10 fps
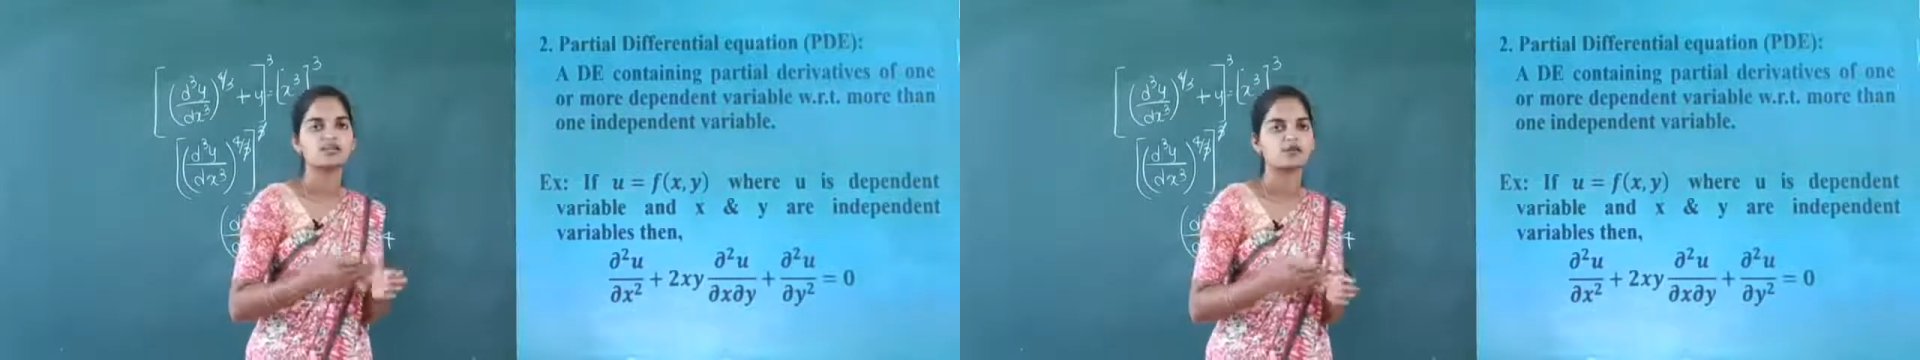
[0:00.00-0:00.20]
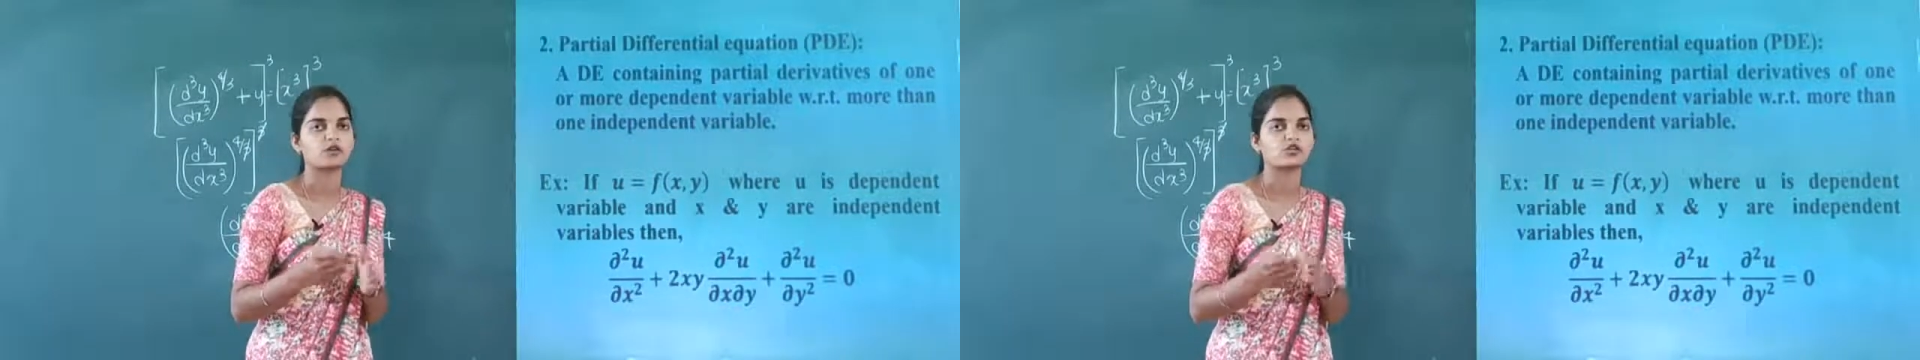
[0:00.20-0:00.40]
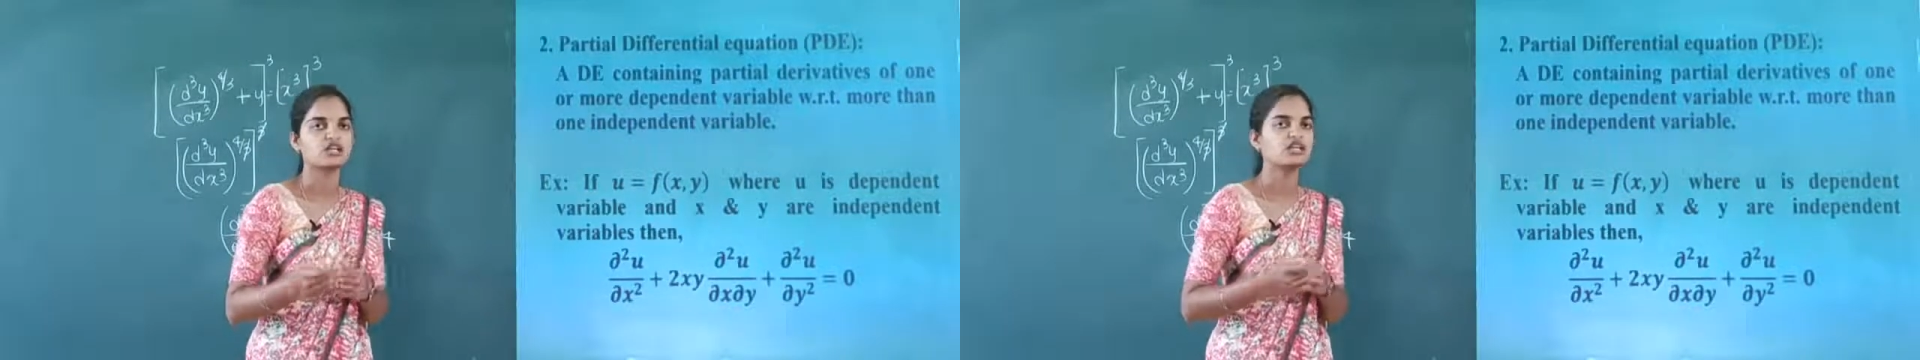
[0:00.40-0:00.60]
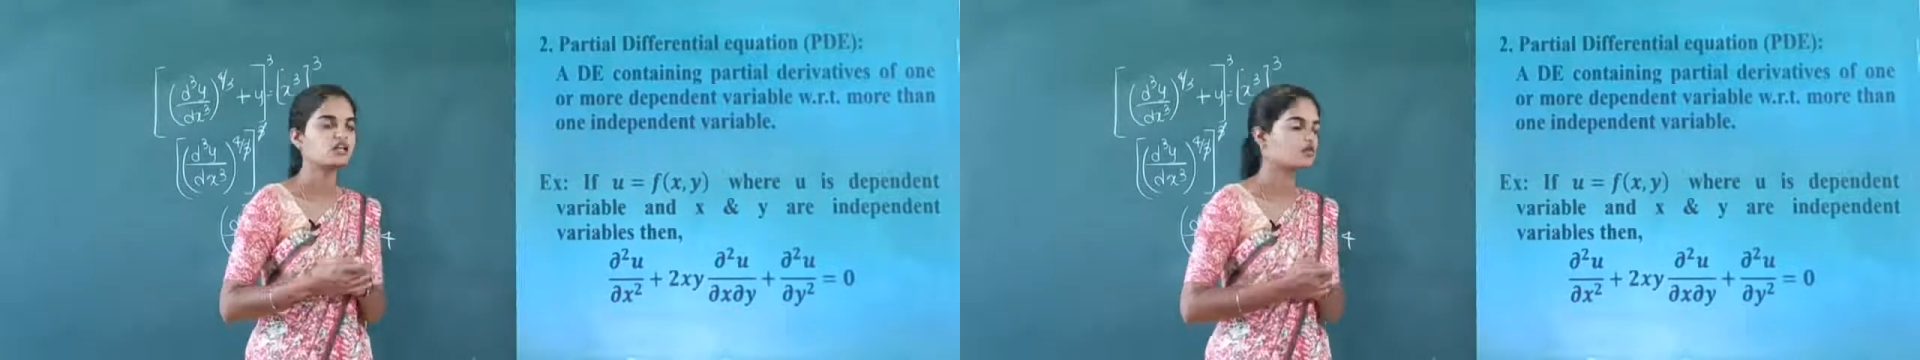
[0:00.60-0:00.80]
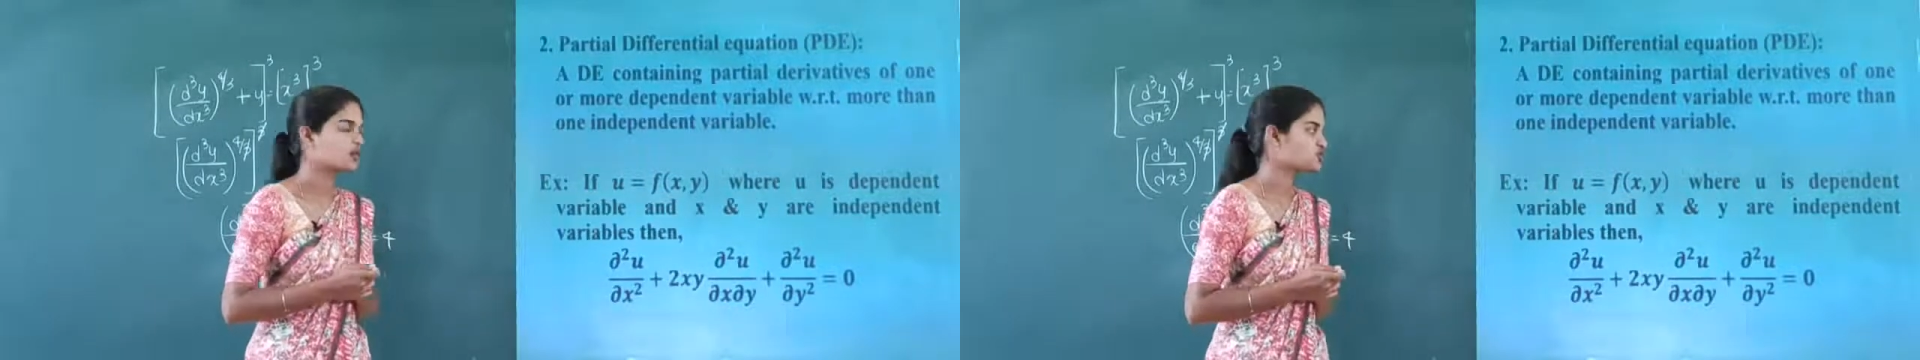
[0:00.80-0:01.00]
differential
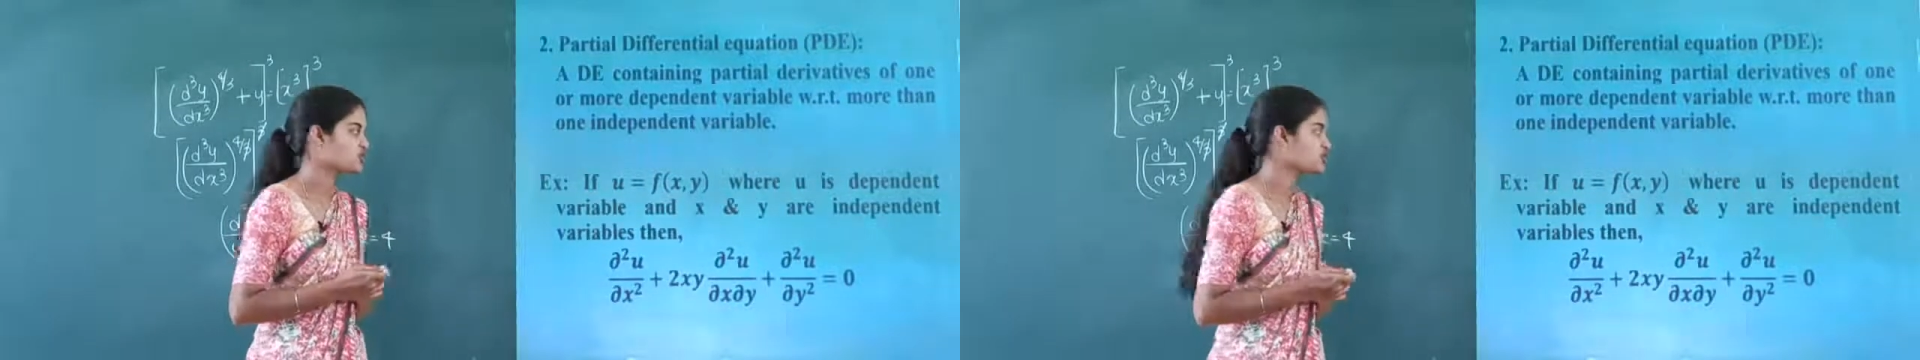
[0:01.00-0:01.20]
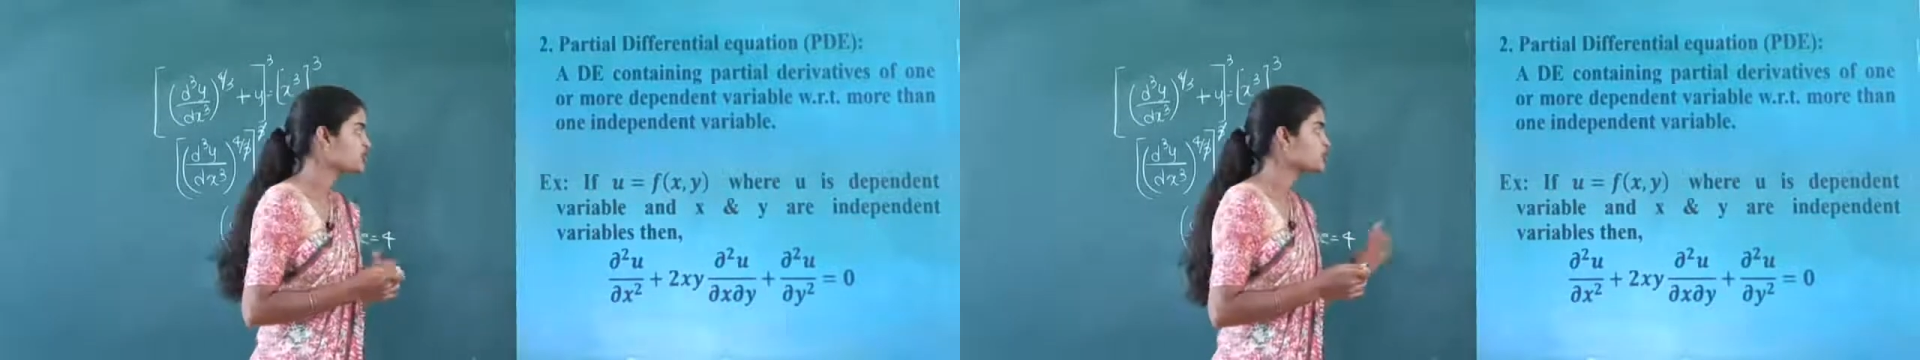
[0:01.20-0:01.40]
equation.